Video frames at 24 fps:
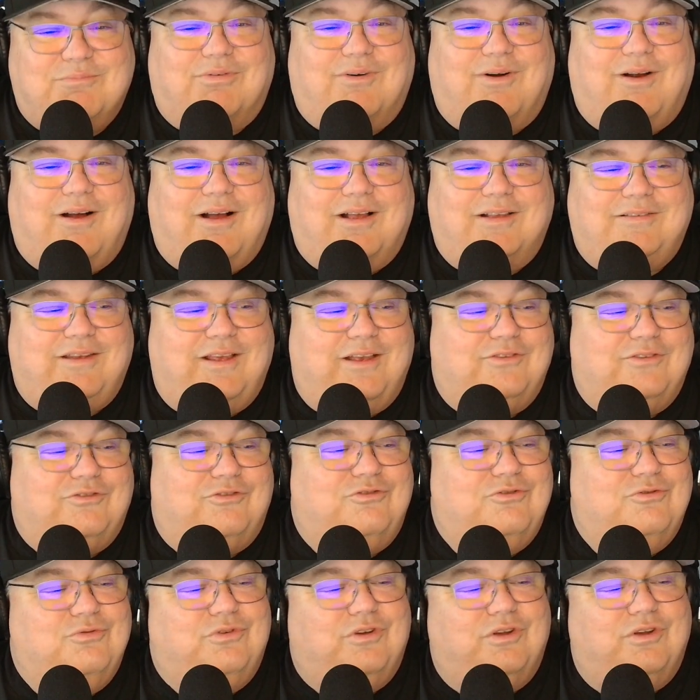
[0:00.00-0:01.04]
process
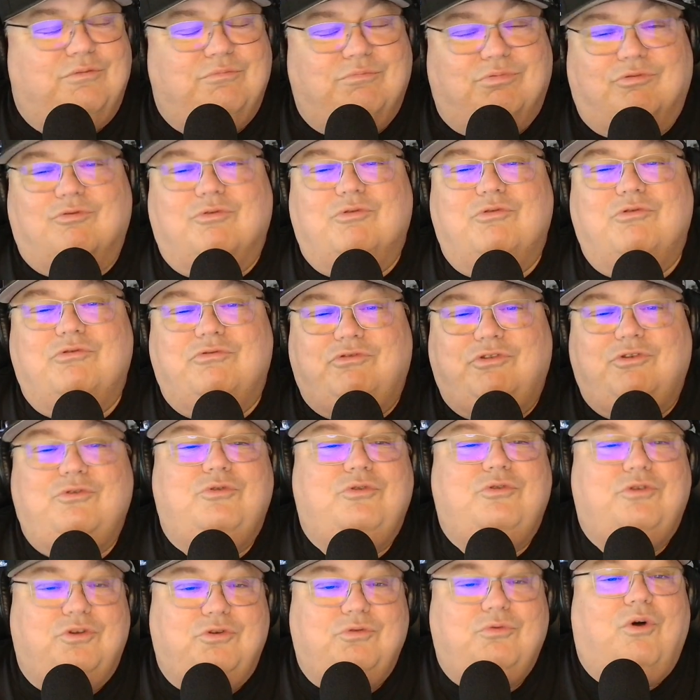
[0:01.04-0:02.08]
you can prove
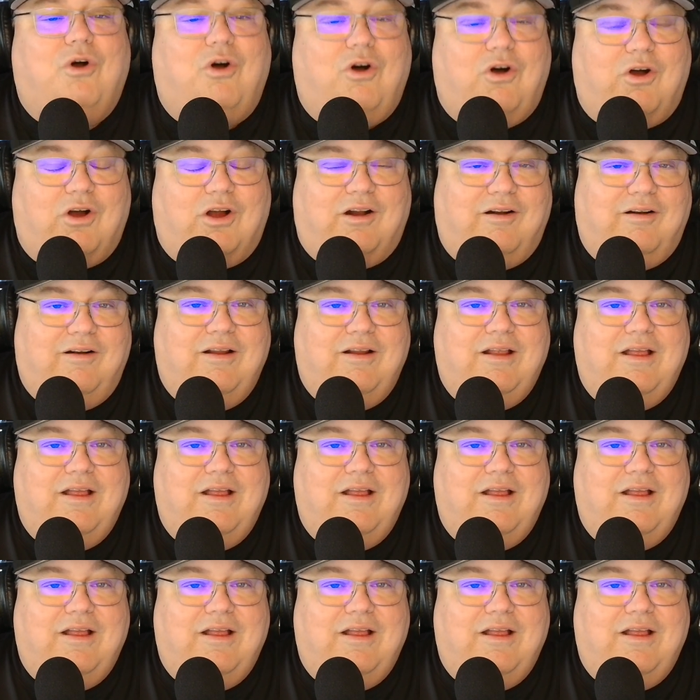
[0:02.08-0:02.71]
who you are.